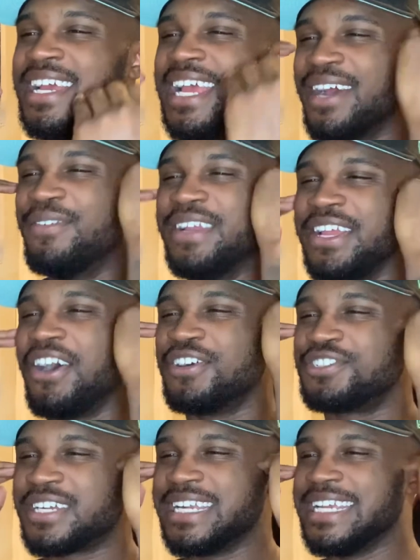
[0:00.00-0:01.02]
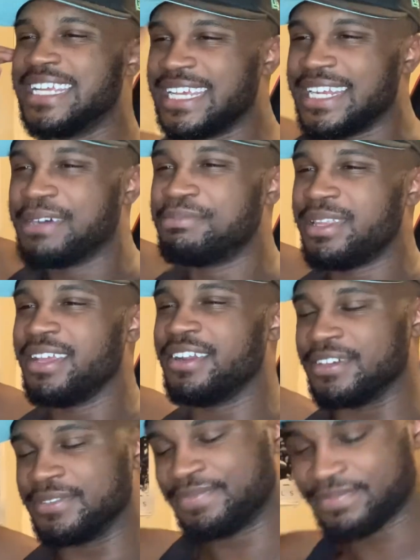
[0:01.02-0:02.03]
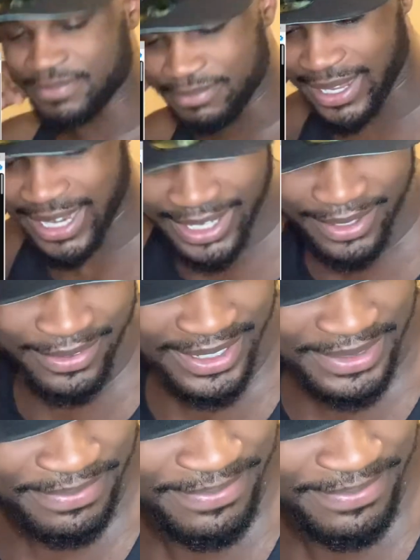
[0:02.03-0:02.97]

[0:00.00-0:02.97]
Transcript: And we all trying to get up there. But anyway,